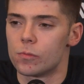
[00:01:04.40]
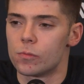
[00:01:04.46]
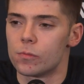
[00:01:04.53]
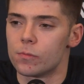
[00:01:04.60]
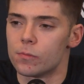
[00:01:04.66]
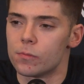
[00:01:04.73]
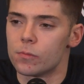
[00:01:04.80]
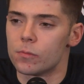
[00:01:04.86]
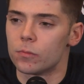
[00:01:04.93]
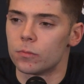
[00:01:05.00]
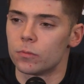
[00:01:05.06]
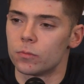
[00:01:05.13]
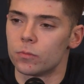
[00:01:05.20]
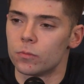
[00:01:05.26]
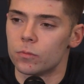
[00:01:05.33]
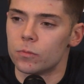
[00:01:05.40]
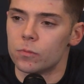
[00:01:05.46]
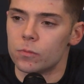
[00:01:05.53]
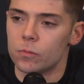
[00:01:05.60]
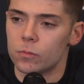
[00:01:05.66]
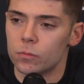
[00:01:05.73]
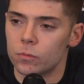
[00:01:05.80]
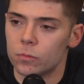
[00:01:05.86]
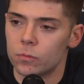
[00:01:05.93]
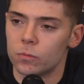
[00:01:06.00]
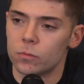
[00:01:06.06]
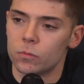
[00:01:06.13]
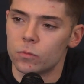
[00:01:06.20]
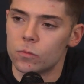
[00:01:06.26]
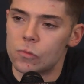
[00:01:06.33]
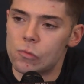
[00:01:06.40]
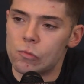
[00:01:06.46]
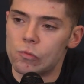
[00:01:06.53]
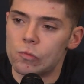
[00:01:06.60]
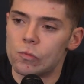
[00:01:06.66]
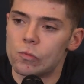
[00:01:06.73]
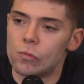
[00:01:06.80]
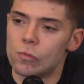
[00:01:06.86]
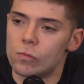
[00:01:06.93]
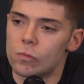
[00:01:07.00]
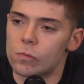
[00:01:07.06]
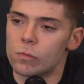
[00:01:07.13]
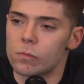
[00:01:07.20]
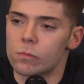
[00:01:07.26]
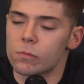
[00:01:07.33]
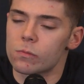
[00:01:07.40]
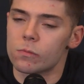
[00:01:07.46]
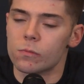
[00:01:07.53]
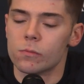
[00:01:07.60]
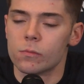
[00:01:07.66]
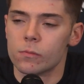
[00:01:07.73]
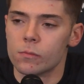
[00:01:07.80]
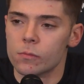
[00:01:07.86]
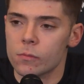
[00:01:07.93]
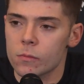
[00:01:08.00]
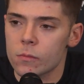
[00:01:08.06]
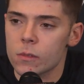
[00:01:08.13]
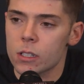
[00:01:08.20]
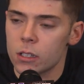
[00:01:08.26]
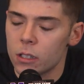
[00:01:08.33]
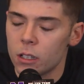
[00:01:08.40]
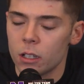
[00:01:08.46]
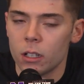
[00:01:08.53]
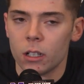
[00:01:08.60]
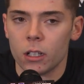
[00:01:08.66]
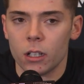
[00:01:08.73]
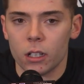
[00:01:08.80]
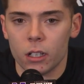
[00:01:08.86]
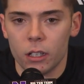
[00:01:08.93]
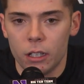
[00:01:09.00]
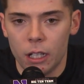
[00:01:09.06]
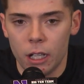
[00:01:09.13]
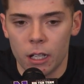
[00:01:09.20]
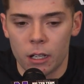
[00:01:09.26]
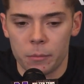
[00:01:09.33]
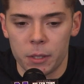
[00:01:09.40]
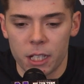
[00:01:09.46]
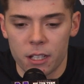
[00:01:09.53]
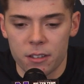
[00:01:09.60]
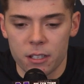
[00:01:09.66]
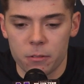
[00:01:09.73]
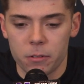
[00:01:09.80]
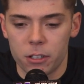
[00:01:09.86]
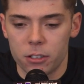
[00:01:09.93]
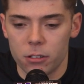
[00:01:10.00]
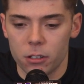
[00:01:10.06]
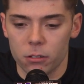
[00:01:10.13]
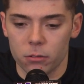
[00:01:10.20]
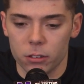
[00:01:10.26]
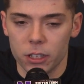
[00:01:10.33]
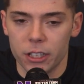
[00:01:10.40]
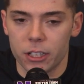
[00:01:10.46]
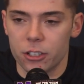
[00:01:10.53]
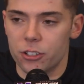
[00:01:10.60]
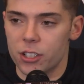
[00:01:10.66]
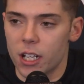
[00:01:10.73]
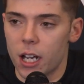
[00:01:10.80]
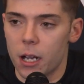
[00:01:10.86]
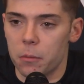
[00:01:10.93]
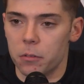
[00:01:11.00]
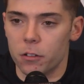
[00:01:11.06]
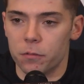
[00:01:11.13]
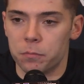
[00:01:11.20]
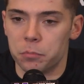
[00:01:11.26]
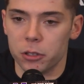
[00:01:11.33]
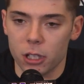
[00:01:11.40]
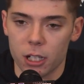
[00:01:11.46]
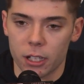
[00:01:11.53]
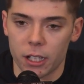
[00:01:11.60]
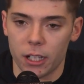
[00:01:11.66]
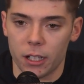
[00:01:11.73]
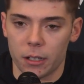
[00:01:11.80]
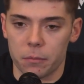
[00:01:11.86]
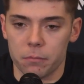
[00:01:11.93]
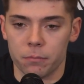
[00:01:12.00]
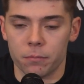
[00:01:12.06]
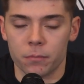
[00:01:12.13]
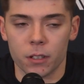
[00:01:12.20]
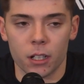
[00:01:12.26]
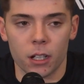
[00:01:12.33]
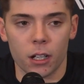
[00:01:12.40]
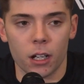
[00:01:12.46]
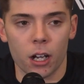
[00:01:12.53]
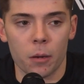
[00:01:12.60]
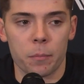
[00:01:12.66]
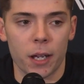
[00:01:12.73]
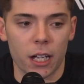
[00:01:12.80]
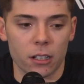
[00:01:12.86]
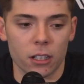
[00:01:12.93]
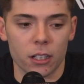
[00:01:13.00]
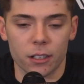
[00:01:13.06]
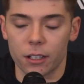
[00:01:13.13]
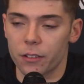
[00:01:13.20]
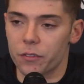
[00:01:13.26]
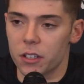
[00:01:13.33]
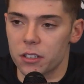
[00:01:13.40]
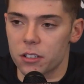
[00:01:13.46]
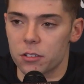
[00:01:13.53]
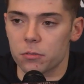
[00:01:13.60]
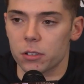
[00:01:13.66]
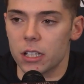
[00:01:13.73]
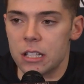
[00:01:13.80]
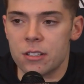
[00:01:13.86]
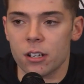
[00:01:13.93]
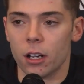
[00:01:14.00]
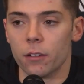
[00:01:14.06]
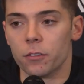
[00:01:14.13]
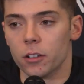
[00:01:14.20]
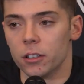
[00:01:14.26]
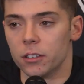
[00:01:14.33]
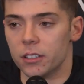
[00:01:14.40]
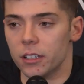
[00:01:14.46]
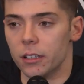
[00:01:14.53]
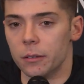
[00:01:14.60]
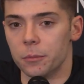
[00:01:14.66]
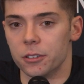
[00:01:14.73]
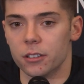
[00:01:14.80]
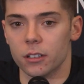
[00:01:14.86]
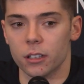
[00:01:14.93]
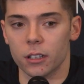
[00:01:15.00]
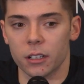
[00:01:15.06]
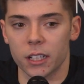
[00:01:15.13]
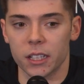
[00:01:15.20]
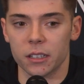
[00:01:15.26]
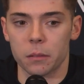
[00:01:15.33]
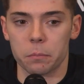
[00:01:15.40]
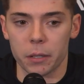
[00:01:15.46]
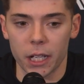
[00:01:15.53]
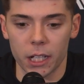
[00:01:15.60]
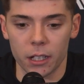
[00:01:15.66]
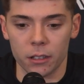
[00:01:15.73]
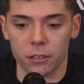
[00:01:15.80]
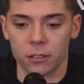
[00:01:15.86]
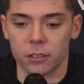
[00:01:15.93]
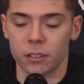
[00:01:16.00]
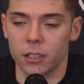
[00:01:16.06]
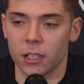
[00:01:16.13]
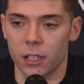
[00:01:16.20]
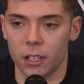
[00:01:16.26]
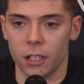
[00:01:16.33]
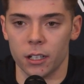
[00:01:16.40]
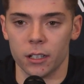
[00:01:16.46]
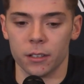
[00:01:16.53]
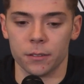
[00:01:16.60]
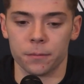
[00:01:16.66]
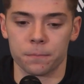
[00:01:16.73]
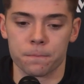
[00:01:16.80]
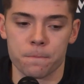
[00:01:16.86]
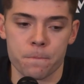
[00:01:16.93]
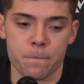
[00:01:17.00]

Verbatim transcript: specifically do you think you're better at as a team this year defensively than maybe before? Yeah, I mean, I think we do a really good job of plugging, and uh, our pack line defense is really tough on teams to get in the paint. And